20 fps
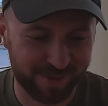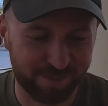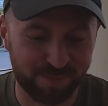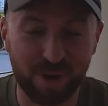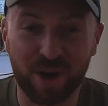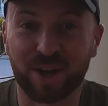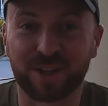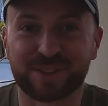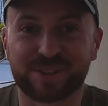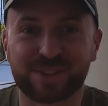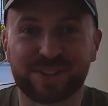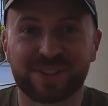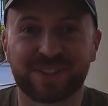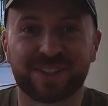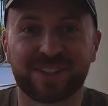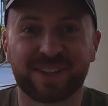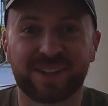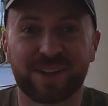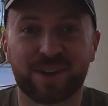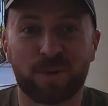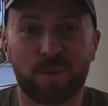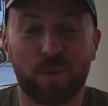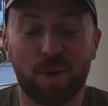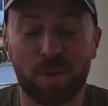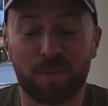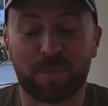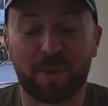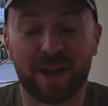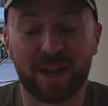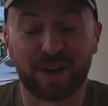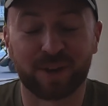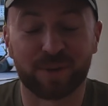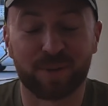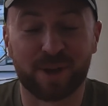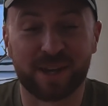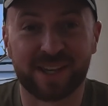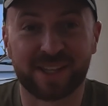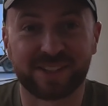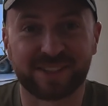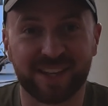But what better
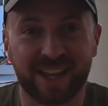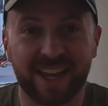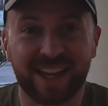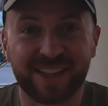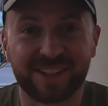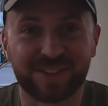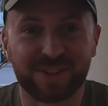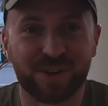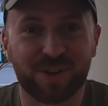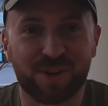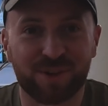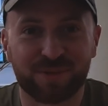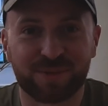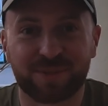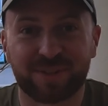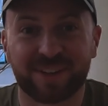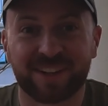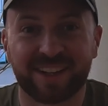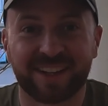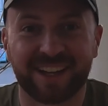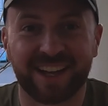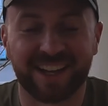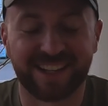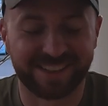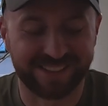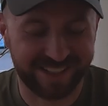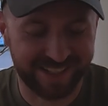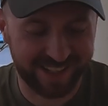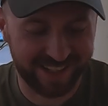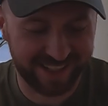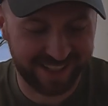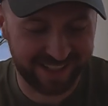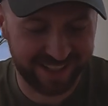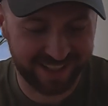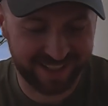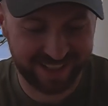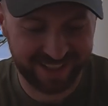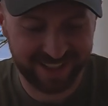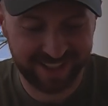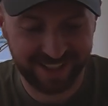way to end off a day
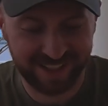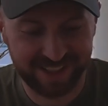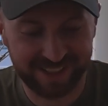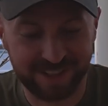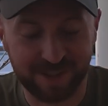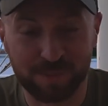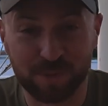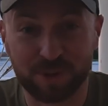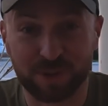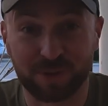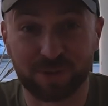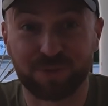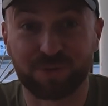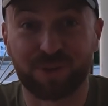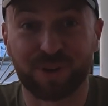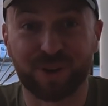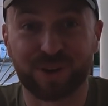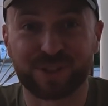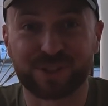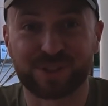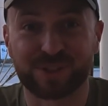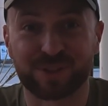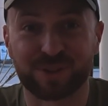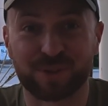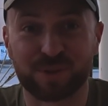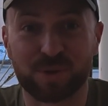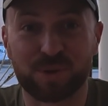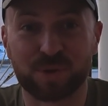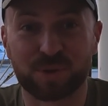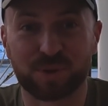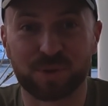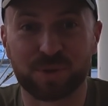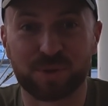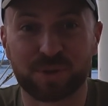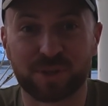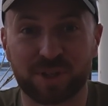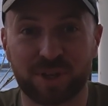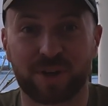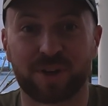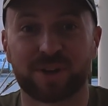and with our first local
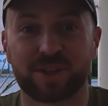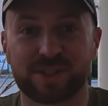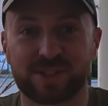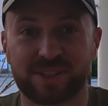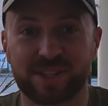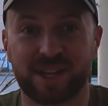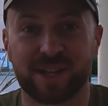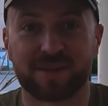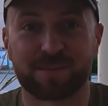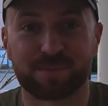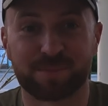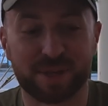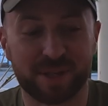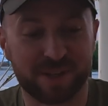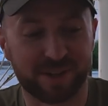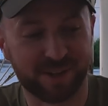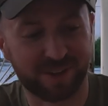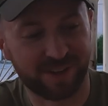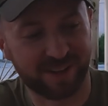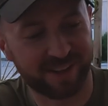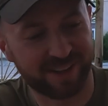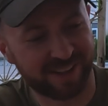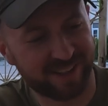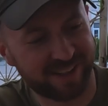Kyrgyzstan beer